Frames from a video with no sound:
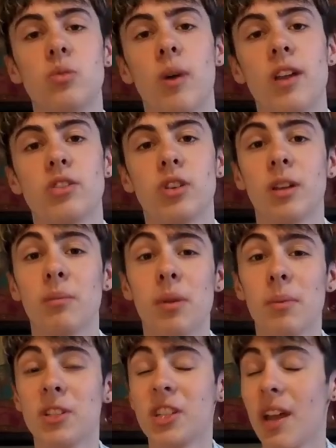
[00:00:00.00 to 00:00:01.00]
weight training
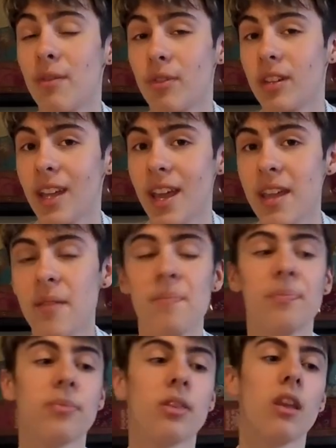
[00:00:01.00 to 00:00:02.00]
pretty much every day.
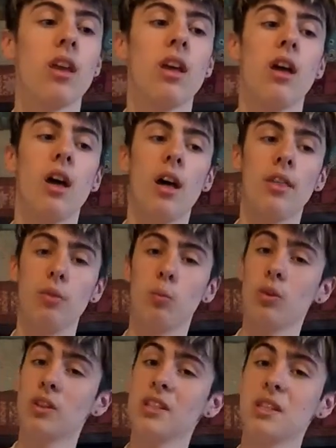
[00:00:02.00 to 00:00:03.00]

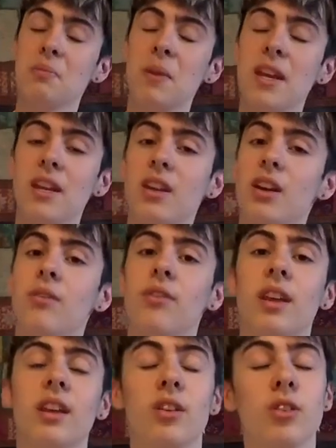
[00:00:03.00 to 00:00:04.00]
What does this mean? Kind
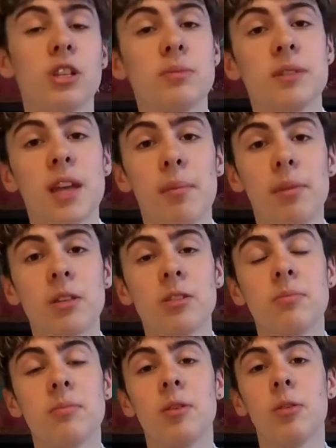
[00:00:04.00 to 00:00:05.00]
of increased
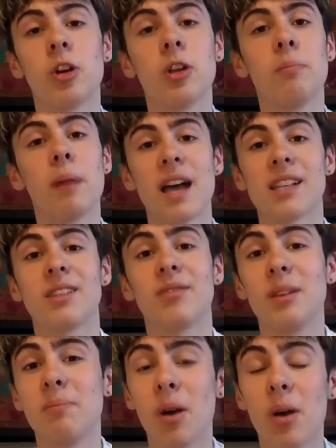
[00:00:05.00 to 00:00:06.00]
metabolism. You're going to
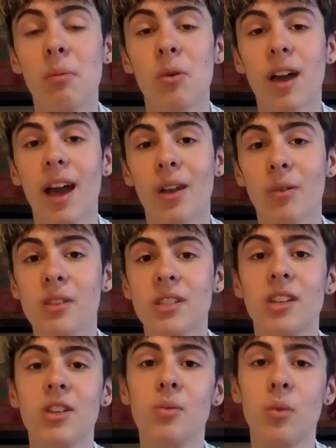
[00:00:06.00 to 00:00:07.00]
passively burn more calories
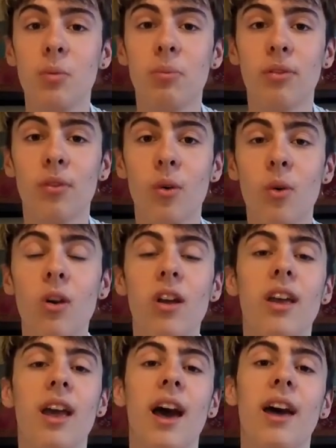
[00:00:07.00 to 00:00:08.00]
than you would before,
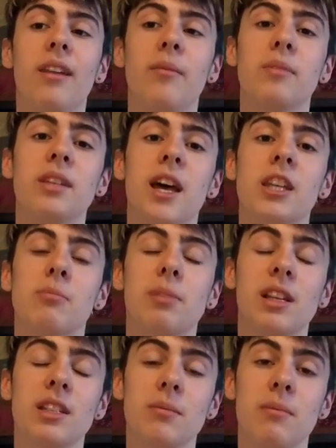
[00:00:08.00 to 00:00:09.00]
and
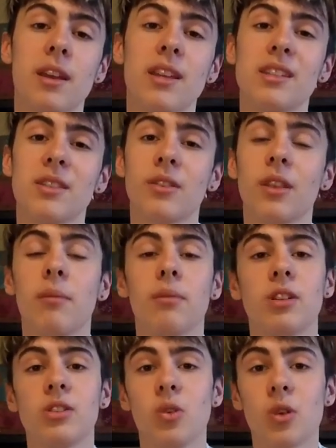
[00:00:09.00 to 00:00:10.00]
metabolism is something that I'm
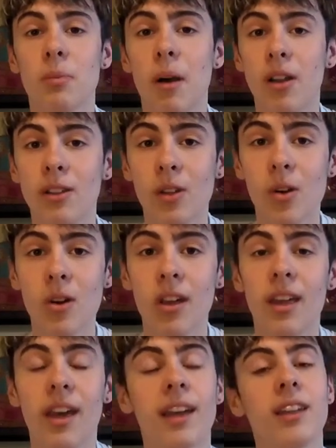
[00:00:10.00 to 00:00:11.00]
going to talk about a lot,
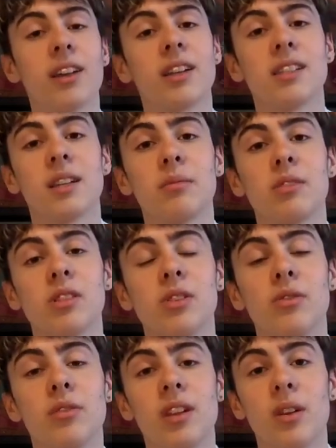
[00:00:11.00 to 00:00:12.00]
and like I said, I'm going to do
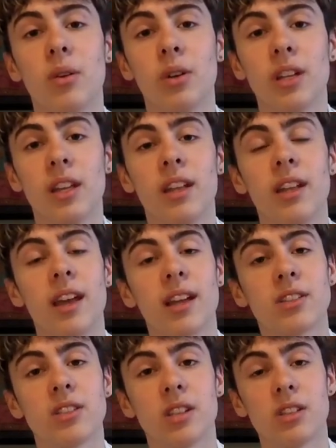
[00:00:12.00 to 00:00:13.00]
a video on it
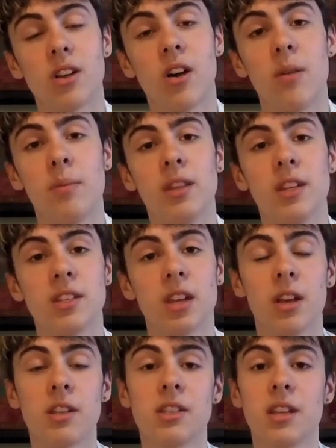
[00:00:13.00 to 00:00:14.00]
next time in this
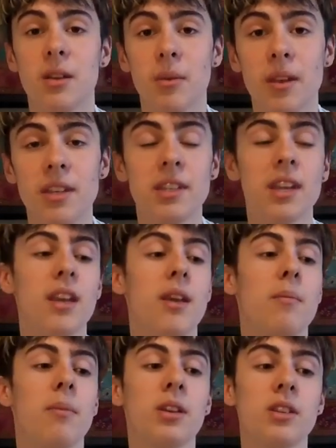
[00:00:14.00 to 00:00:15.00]
series,
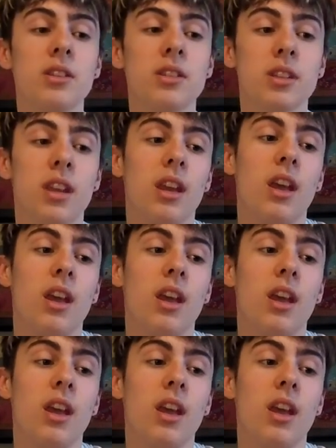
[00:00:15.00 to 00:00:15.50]
because